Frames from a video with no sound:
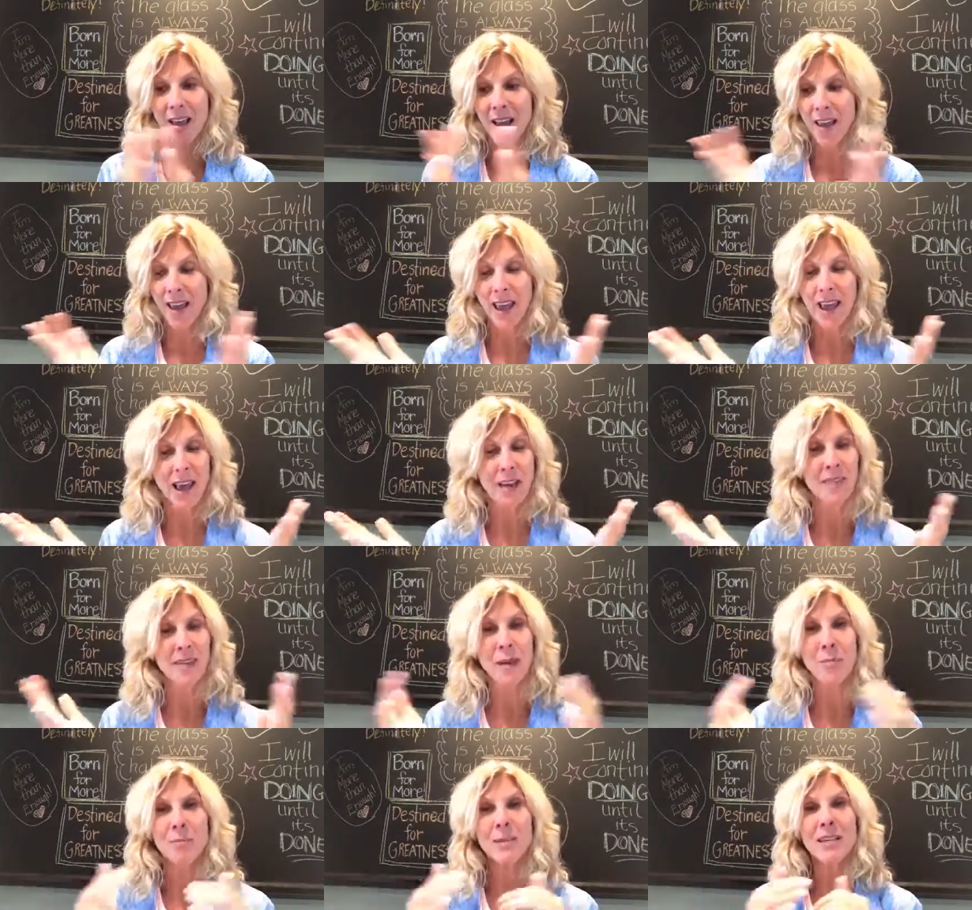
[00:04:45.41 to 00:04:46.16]

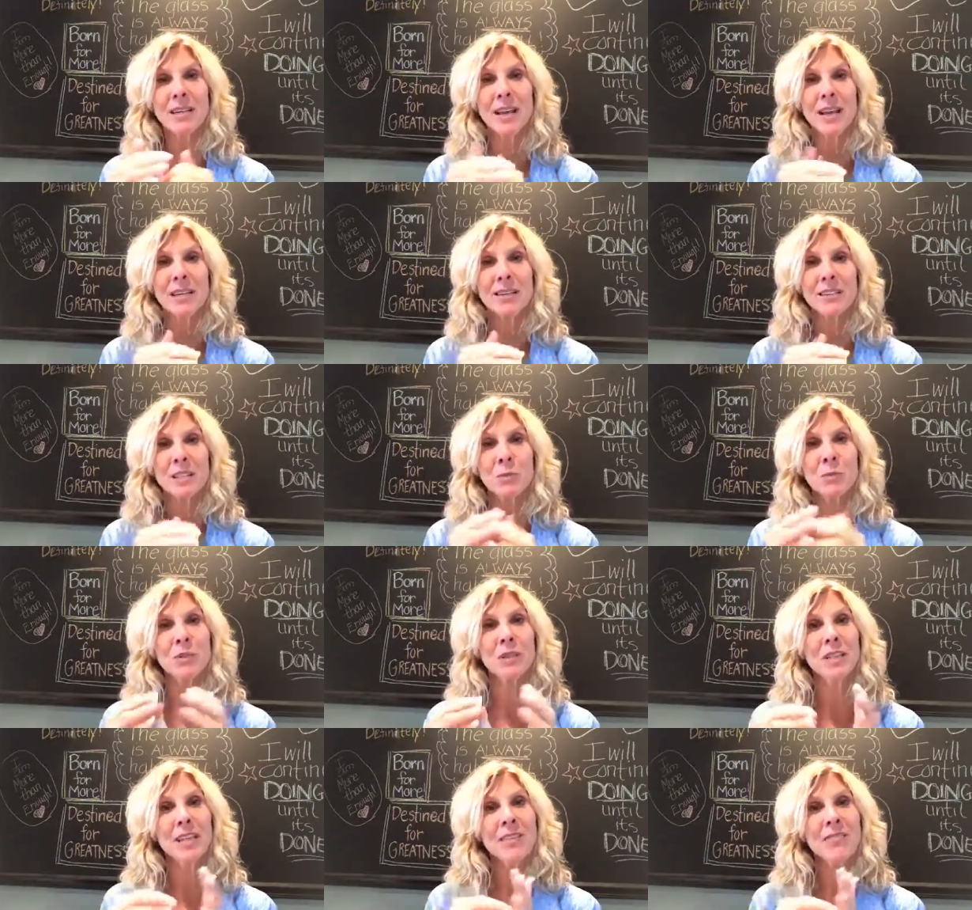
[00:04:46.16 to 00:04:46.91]
empty nests, the
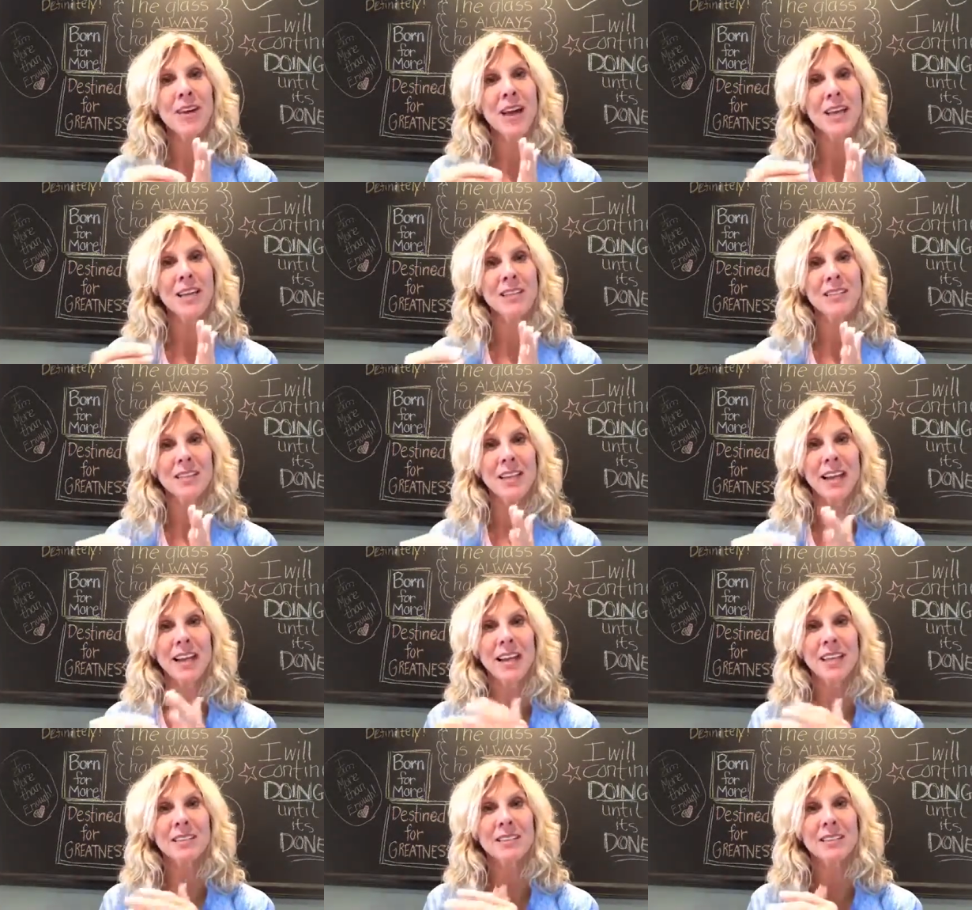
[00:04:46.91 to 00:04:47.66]
belief I can
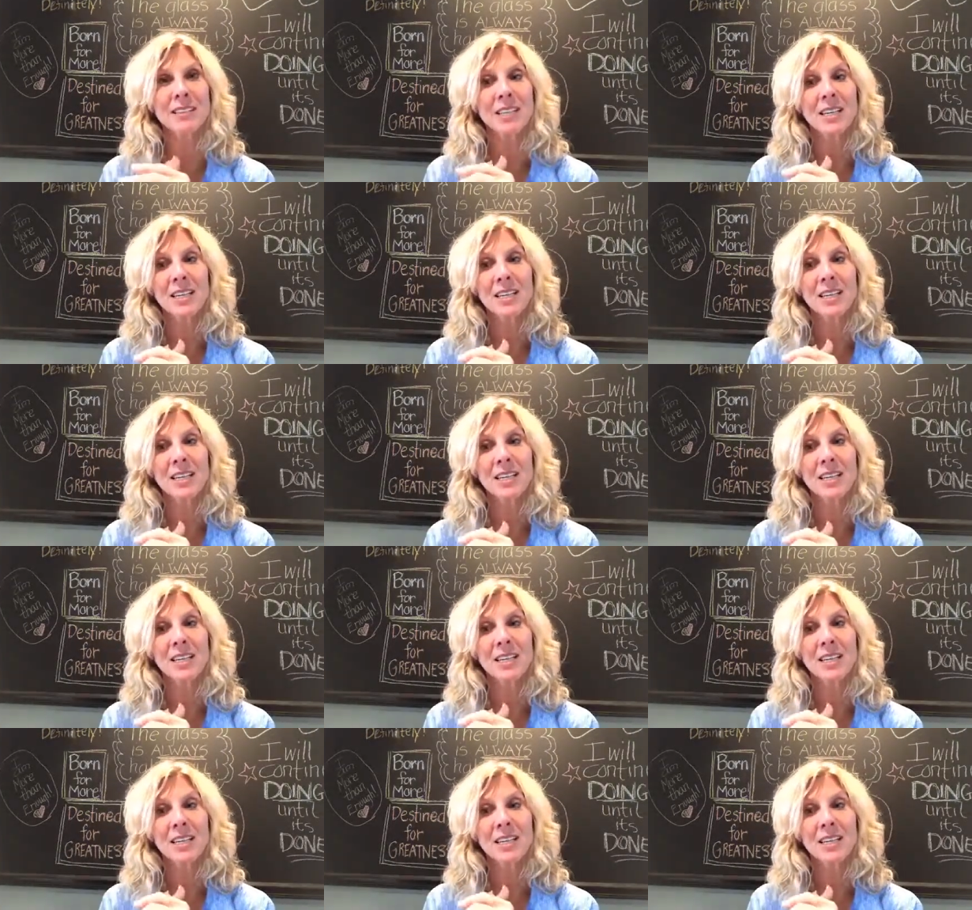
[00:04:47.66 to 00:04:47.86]
take is,